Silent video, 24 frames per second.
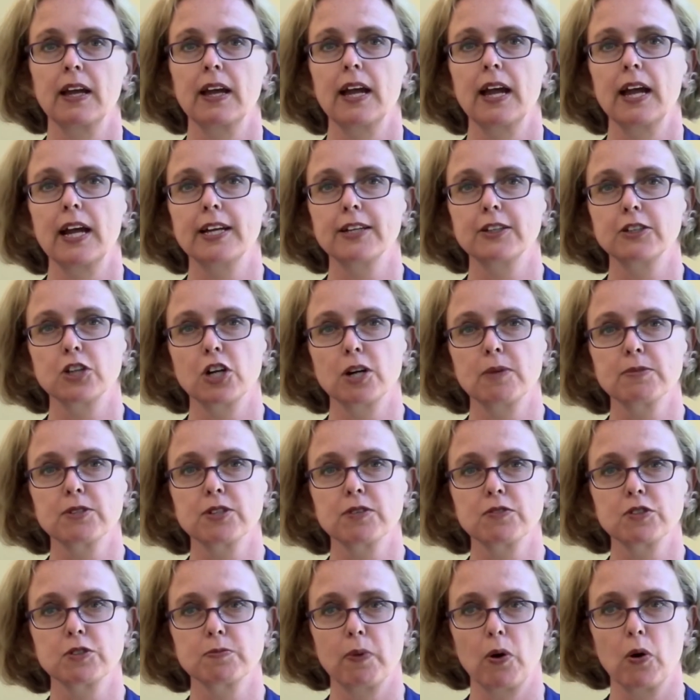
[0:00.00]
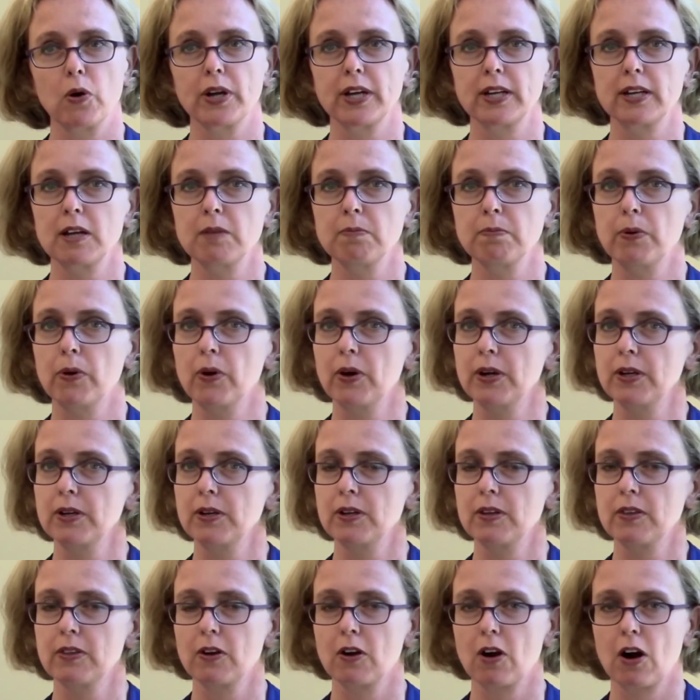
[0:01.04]
In terms of spoken
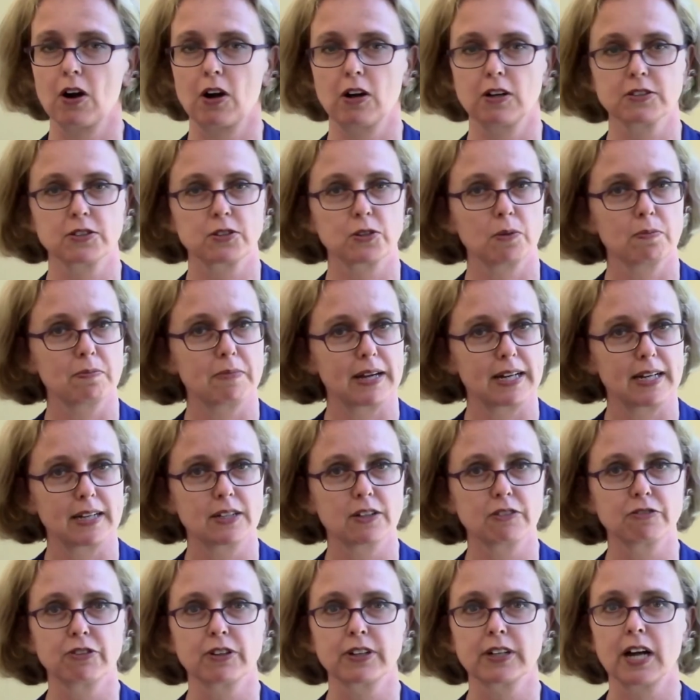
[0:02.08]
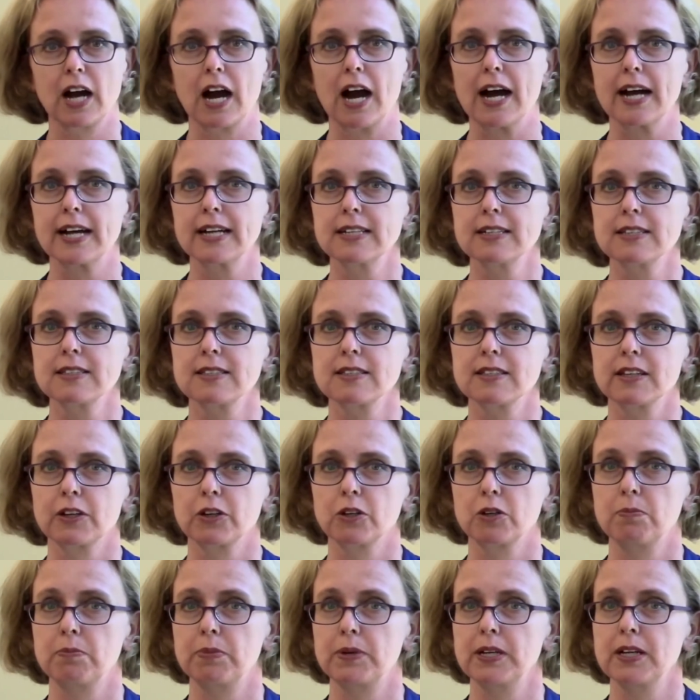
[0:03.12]
input, there are also many different kinds. It
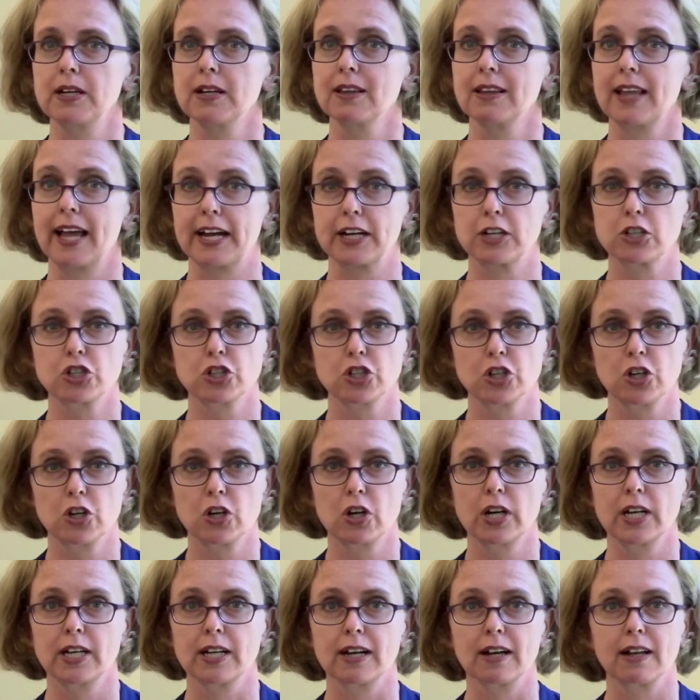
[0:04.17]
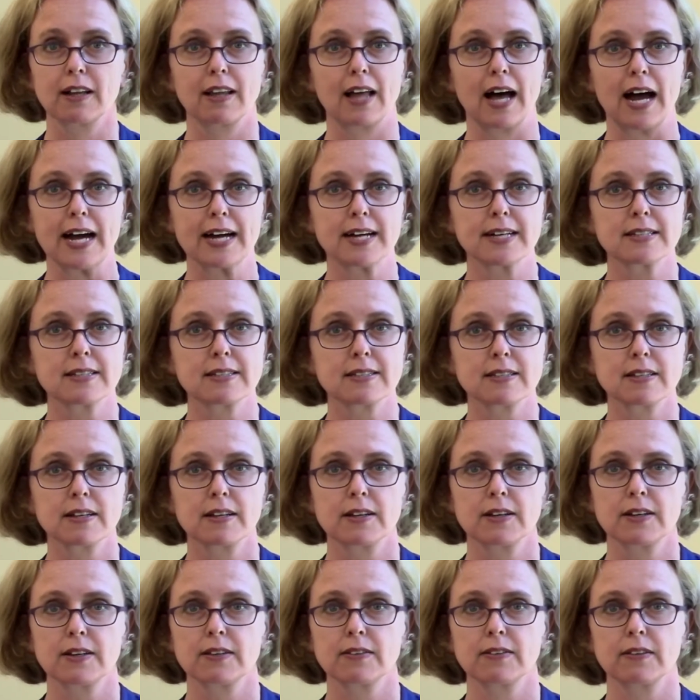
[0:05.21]
could be a lecture in a class
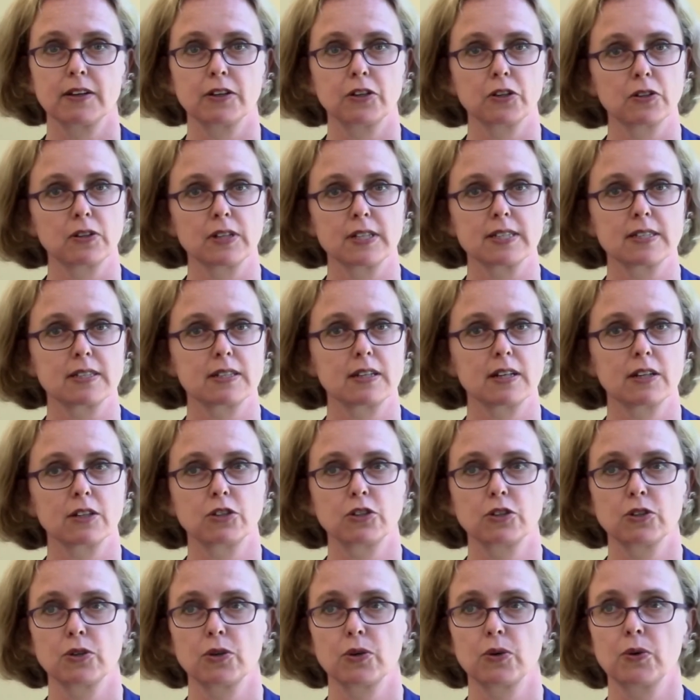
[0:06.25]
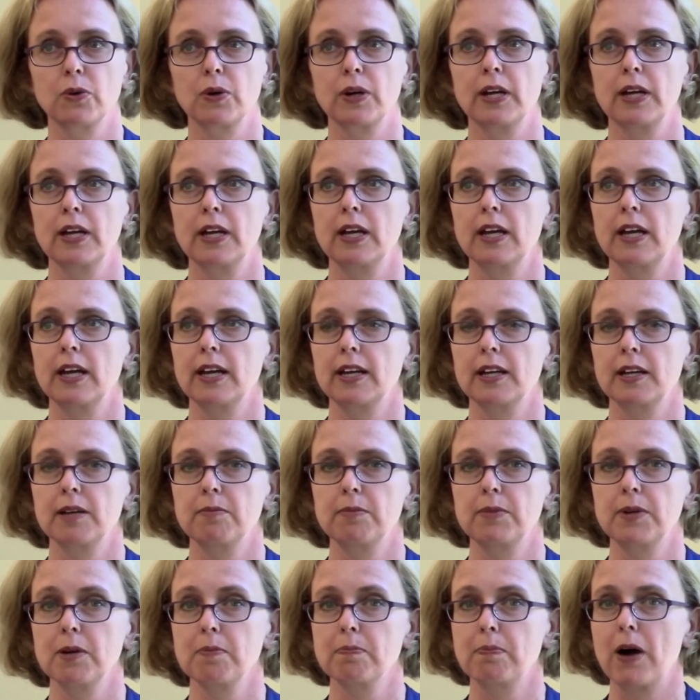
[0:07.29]
that you're listening to. It can
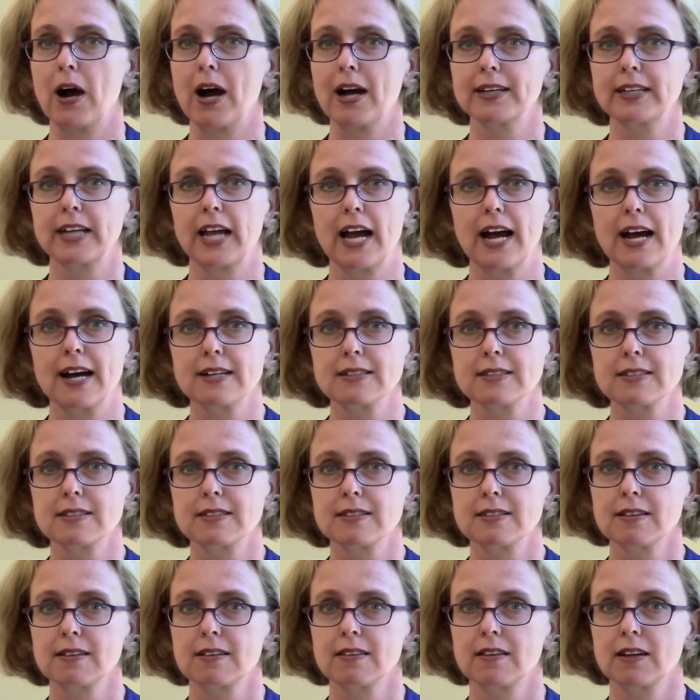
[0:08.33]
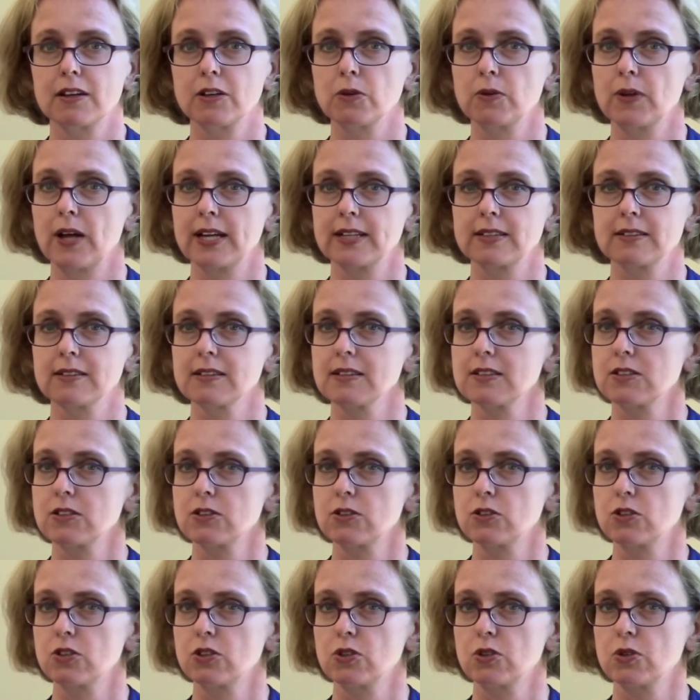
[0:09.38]
be a podcast that you like to listen
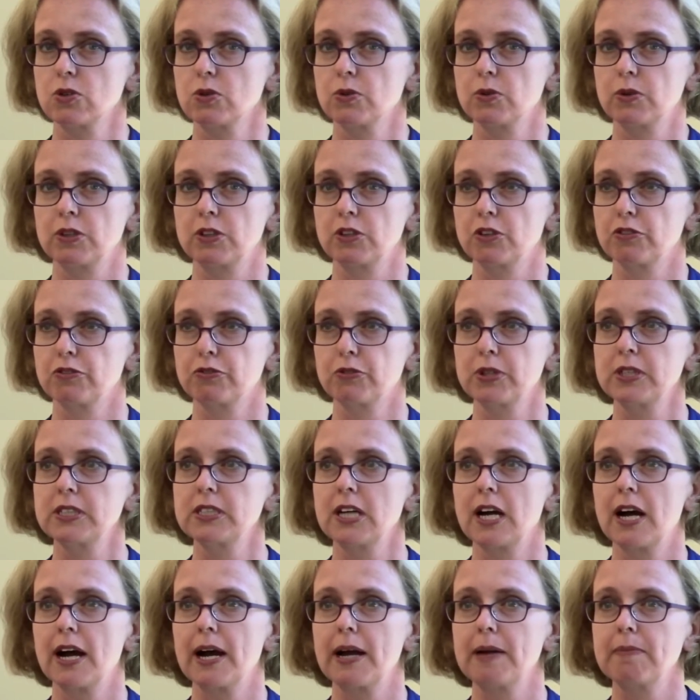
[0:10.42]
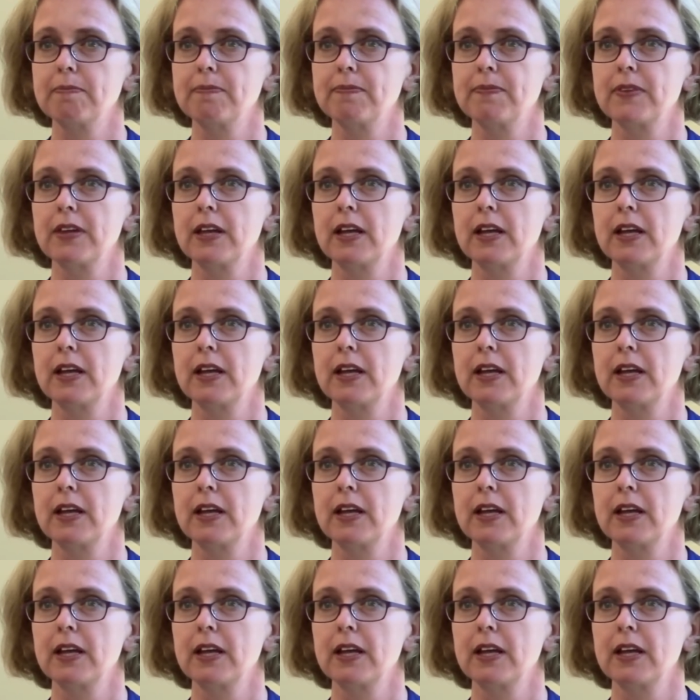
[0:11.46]
to in your free time.